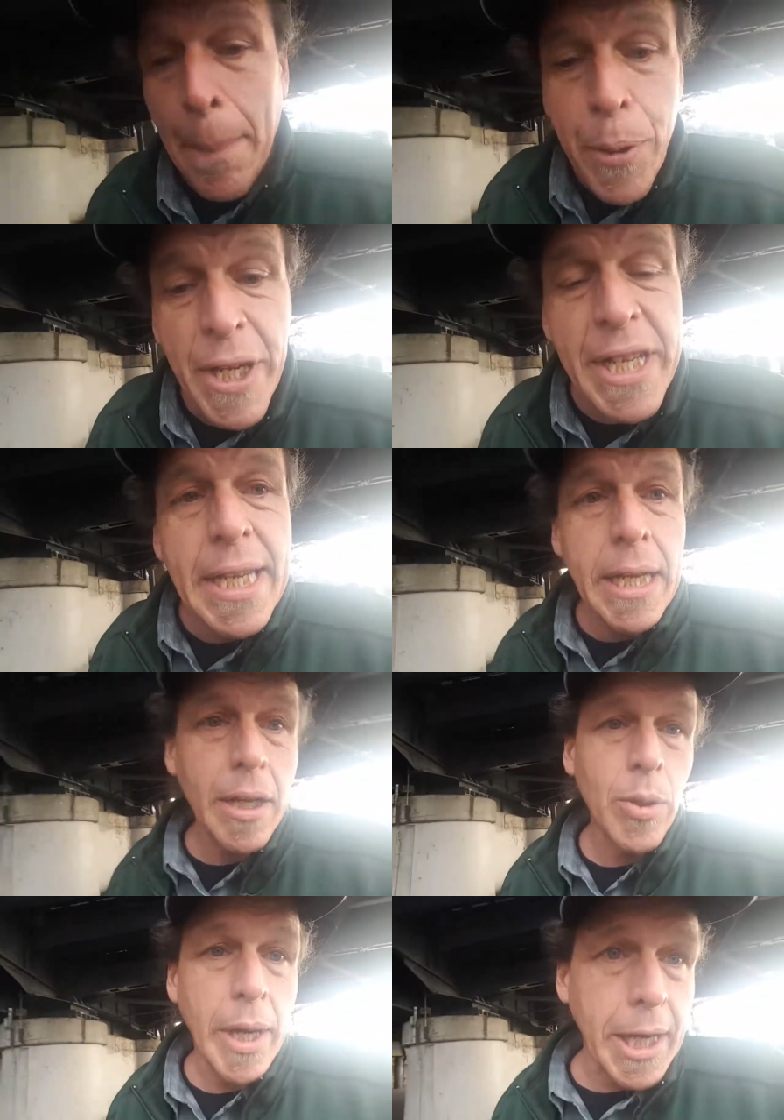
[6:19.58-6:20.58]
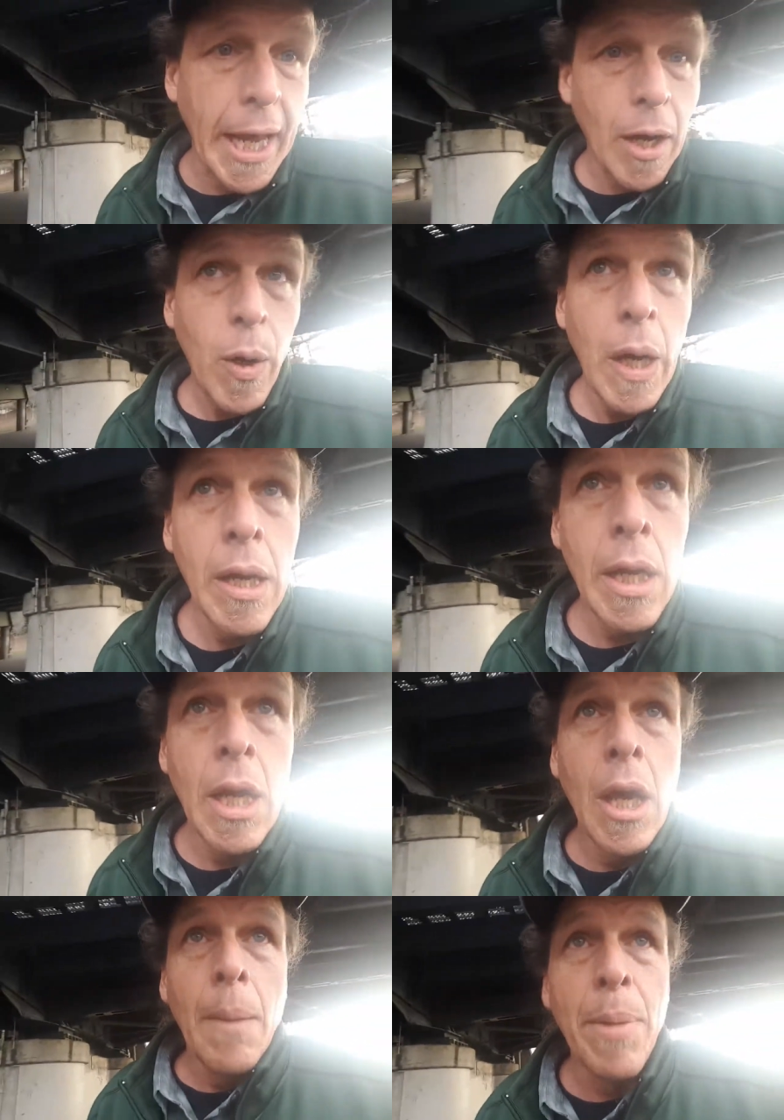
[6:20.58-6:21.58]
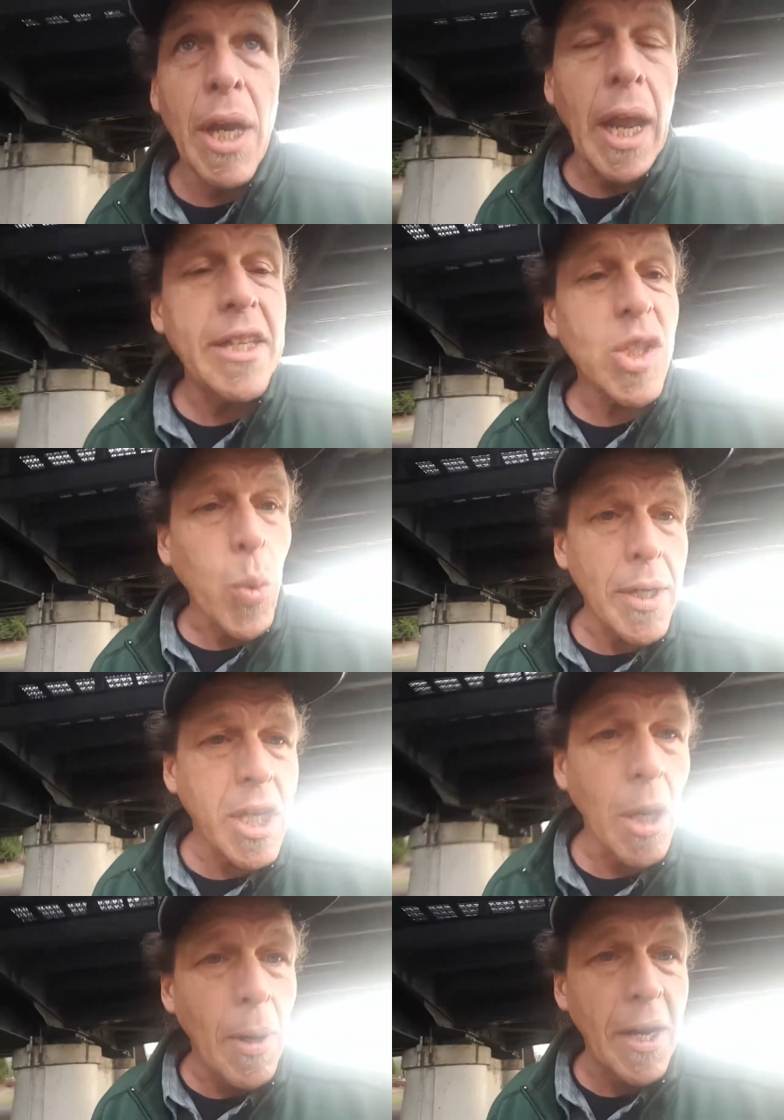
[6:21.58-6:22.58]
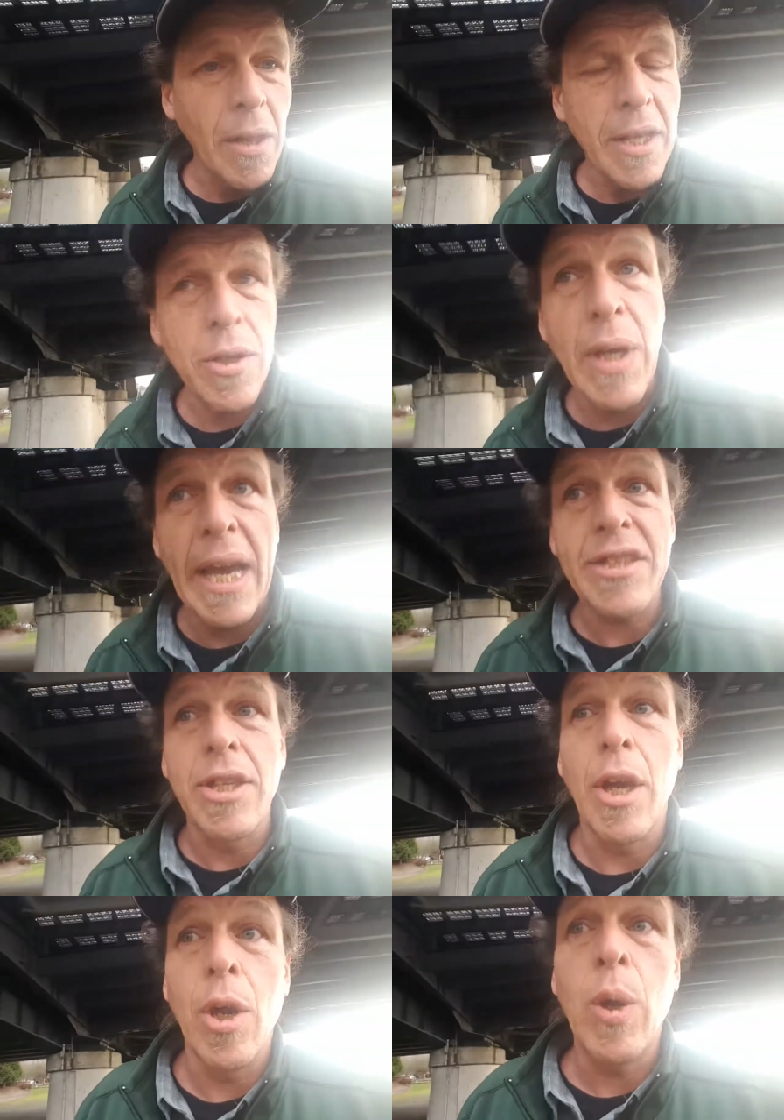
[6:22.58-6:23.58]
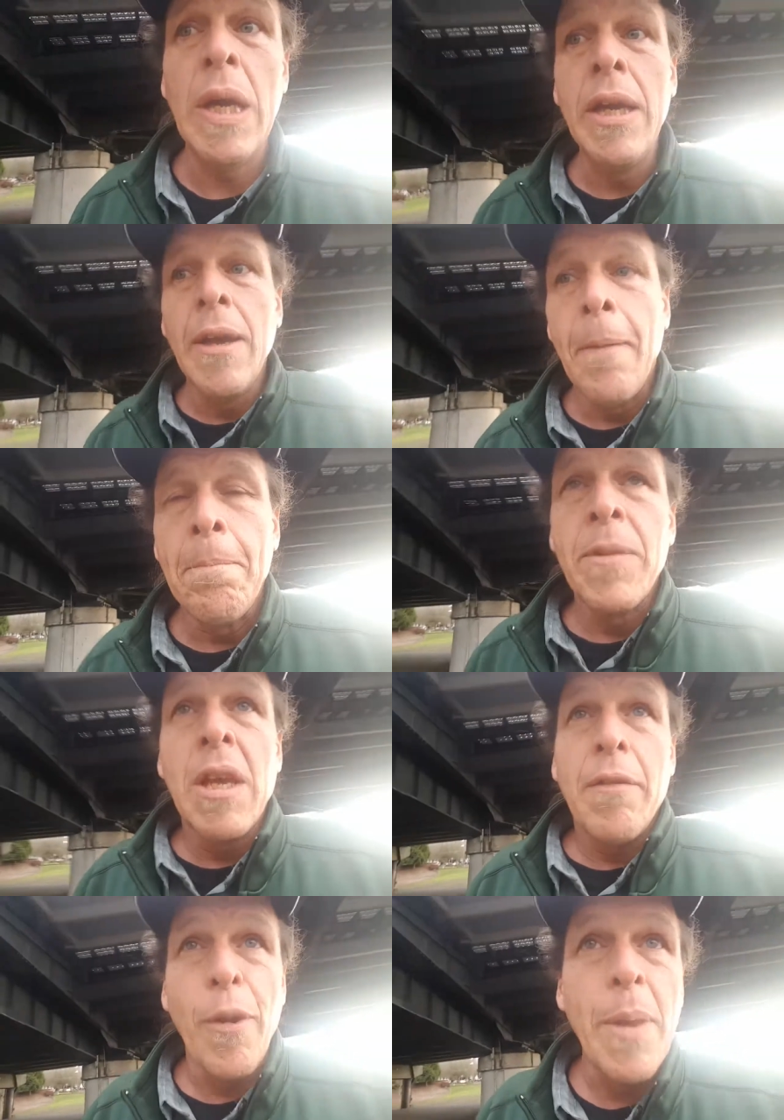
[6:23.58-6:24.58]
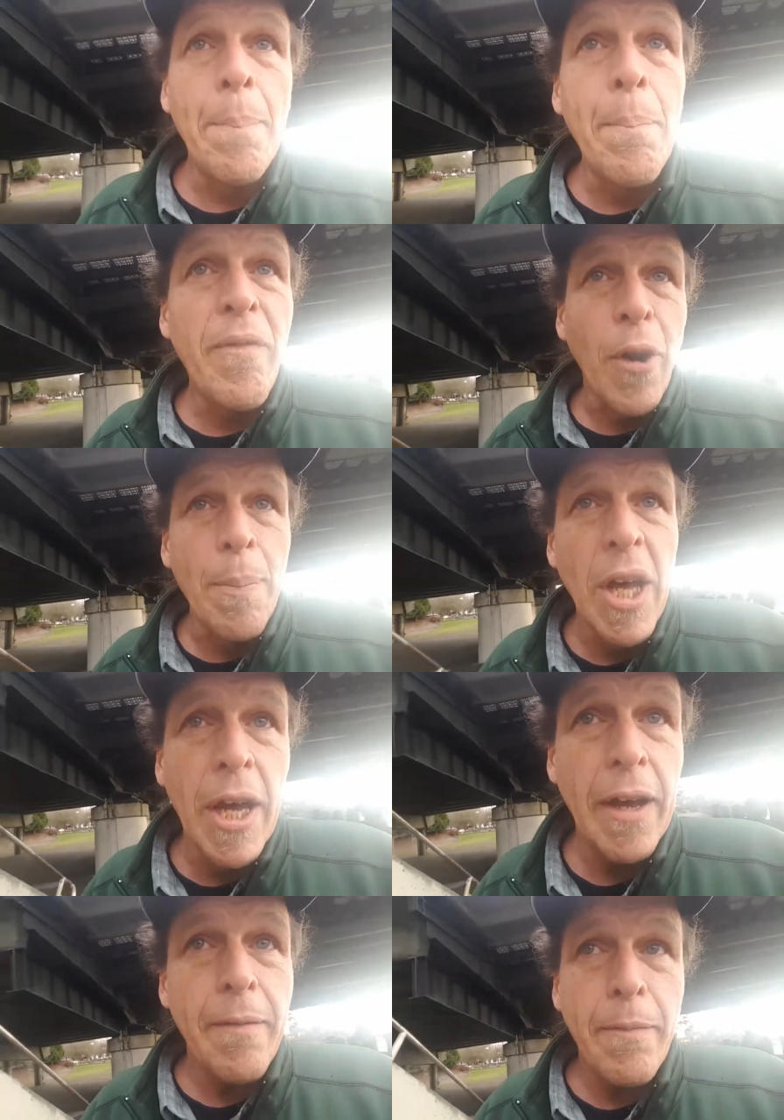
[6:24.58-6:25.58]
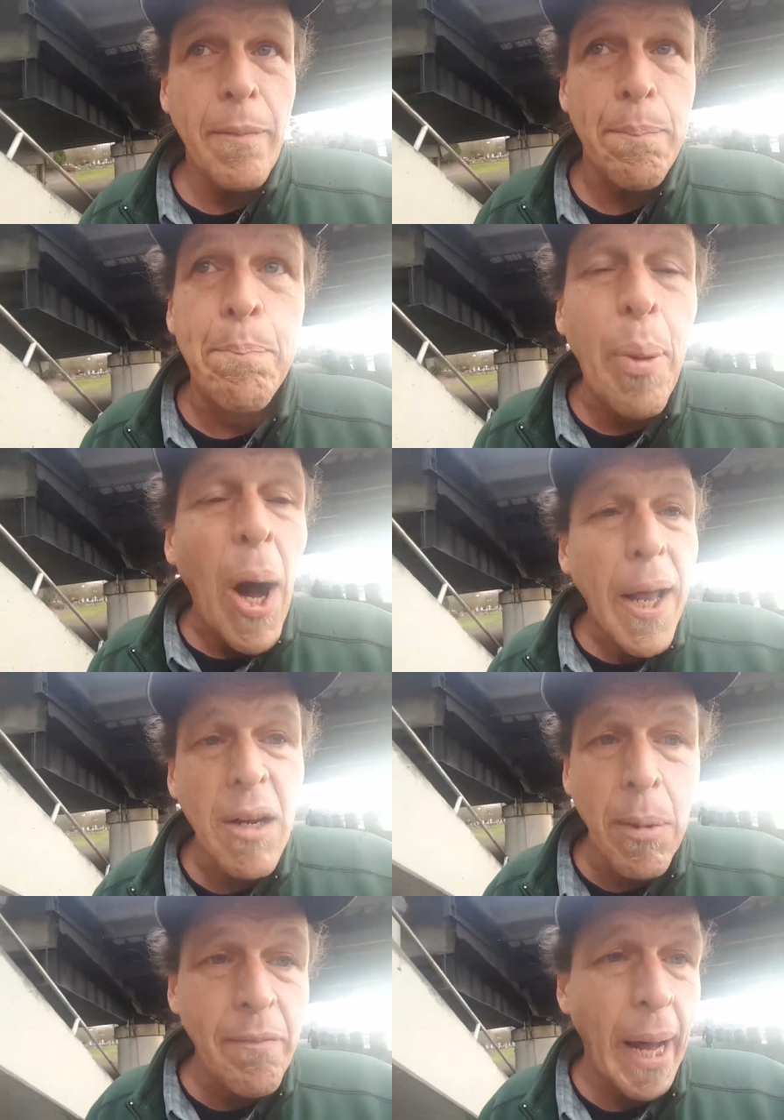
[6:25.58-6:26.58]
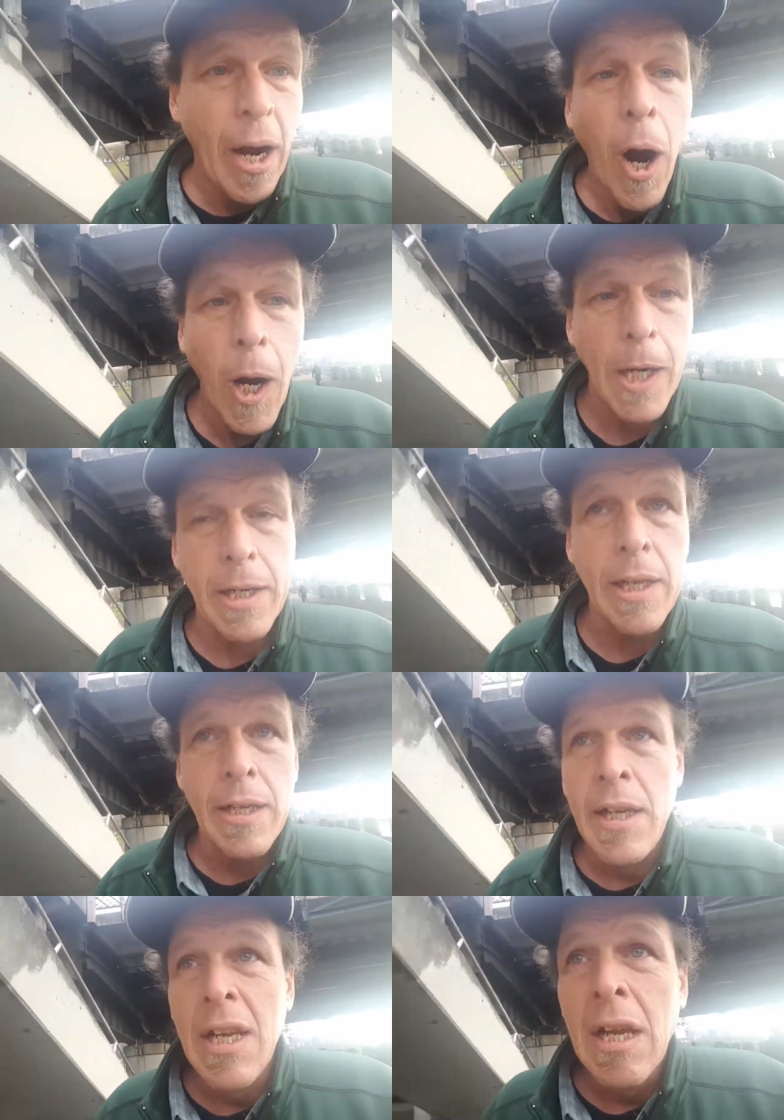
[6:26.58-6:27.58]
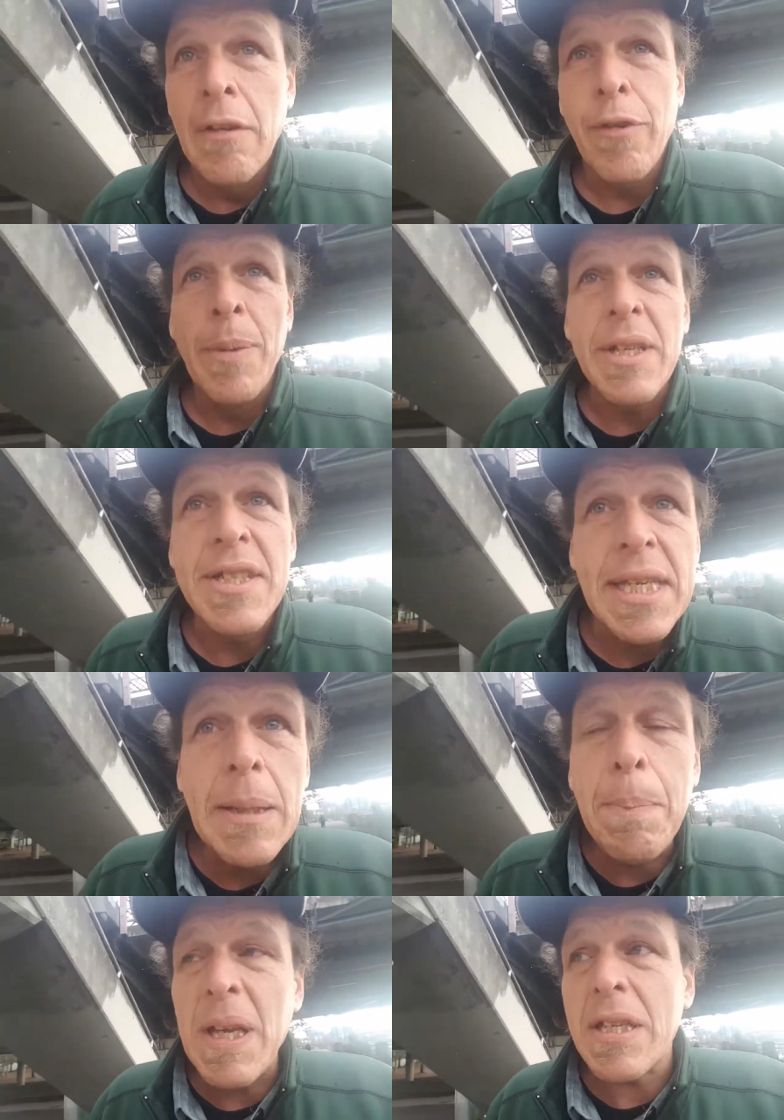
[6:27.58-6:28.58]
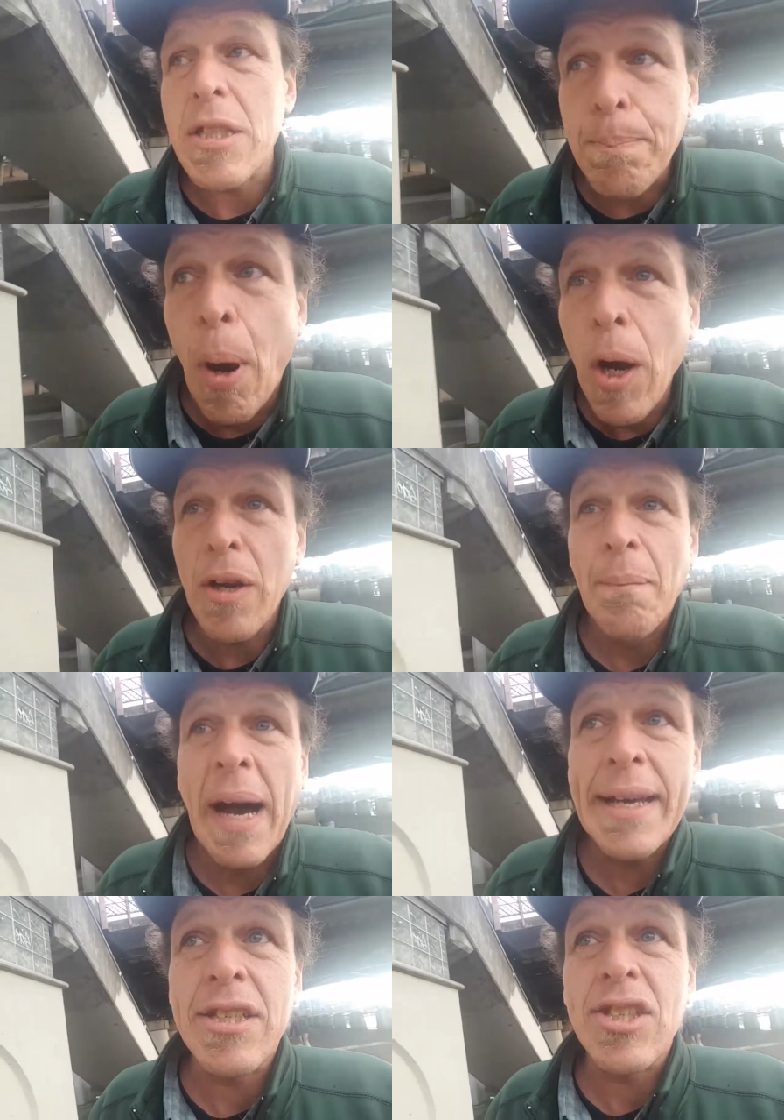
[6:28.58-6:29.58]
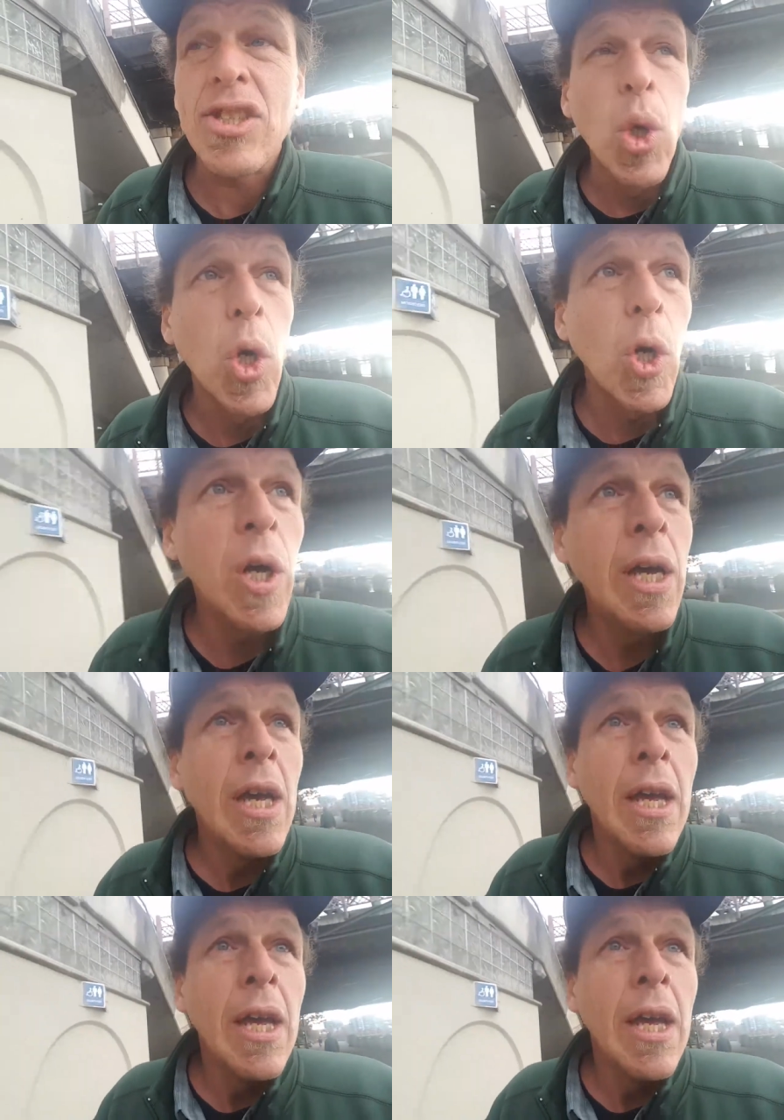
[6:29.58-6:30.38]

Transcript: I'm pretty heated right now. But I just wanted to come on and let you guys know from the, from the bottom of my heart, from the deepest part of my soul,